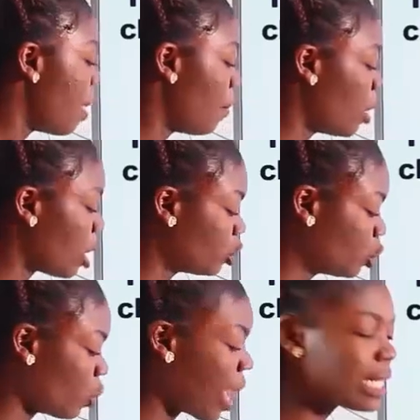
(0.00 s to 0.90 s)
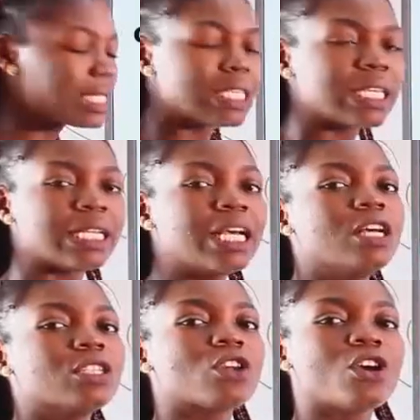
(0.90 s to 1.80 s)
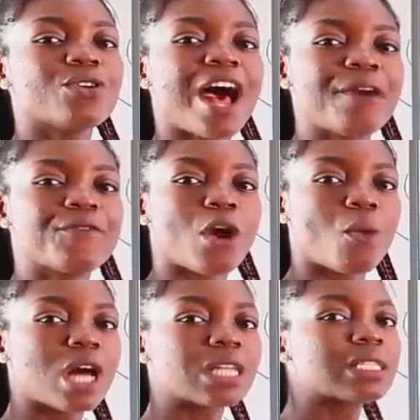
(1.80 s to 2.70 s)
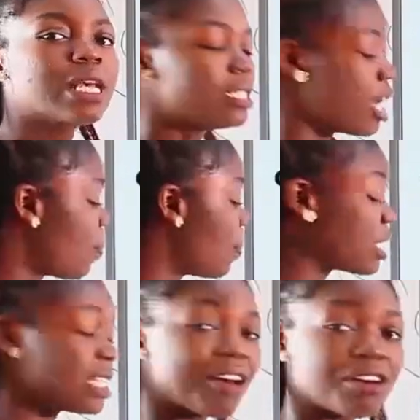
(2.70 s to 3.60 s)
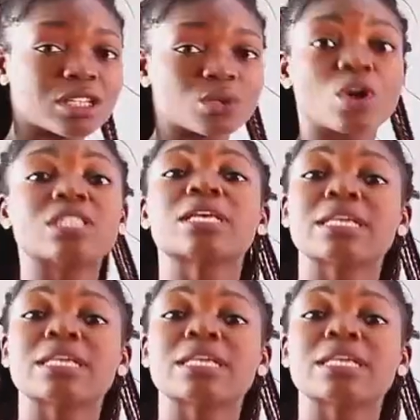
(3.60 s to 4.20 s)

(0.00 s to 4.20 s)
plus 20. So you have your what? 0 plus 0 is what?